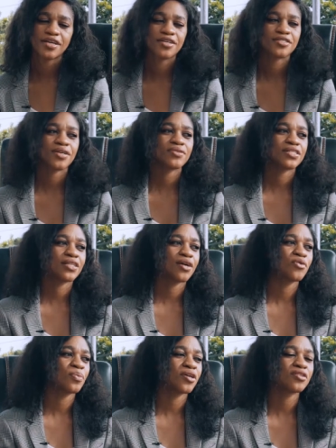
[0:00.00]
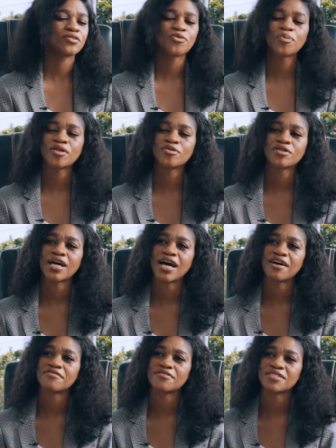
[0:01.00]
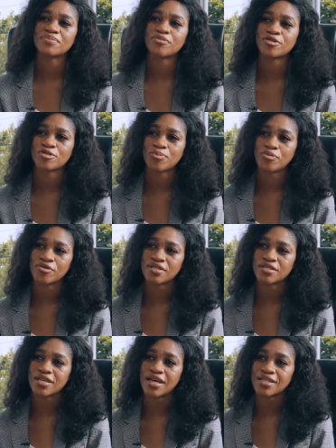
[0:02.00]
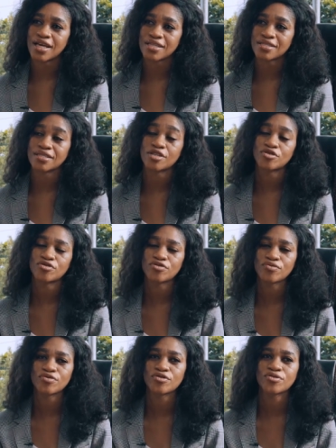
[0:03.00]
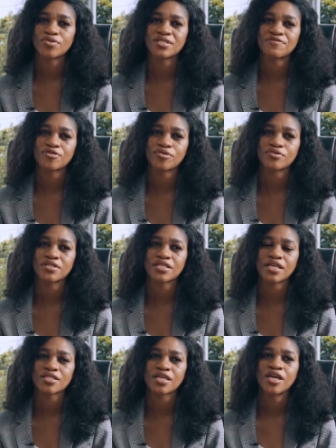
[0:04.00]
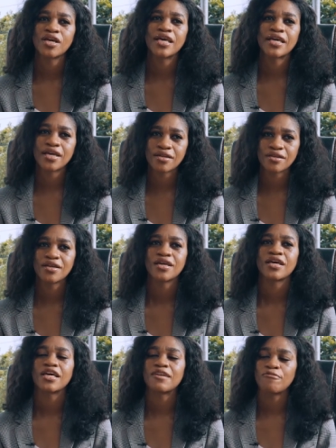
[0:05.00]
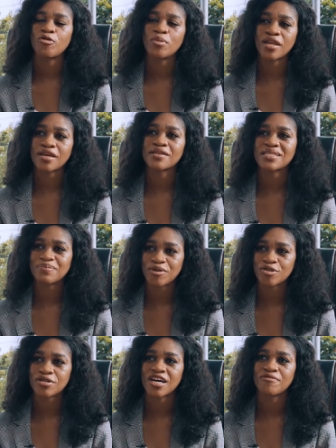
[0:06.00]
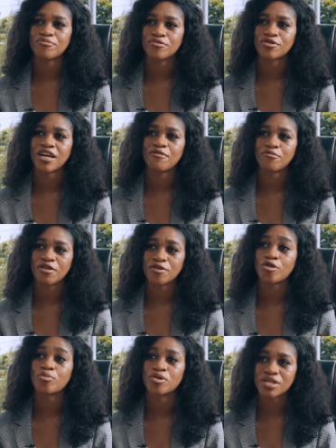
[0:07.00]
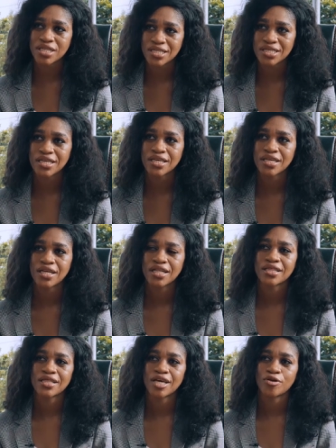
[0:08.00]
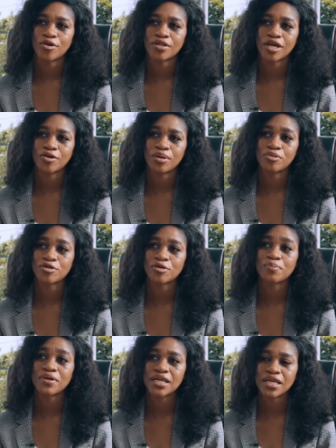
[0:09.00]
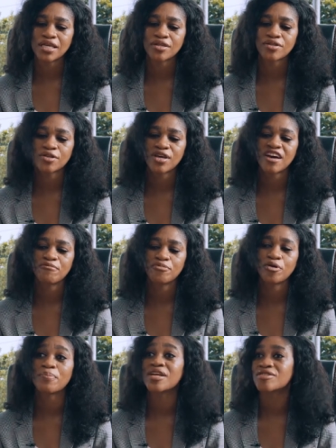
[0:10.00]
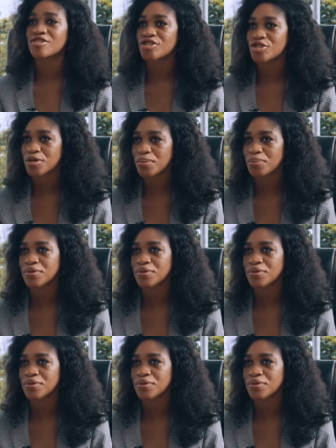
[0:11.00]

So I would say that women don't have as much support as they should. It's difficult to get. Again, if more men are in this space, you have more of a community that you're able to play in, and you have more mentorship